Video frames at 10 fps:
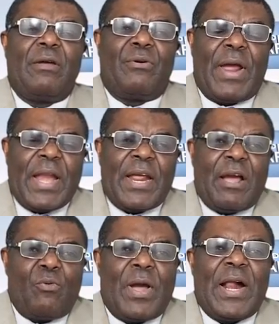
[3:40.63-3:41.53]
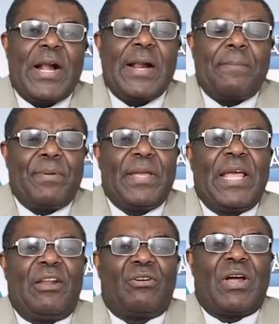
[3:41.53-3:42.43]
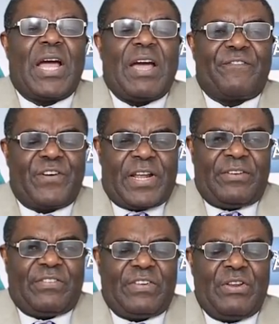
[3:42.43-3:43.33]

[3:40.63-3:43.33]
Right now, we're helping a lot of Africans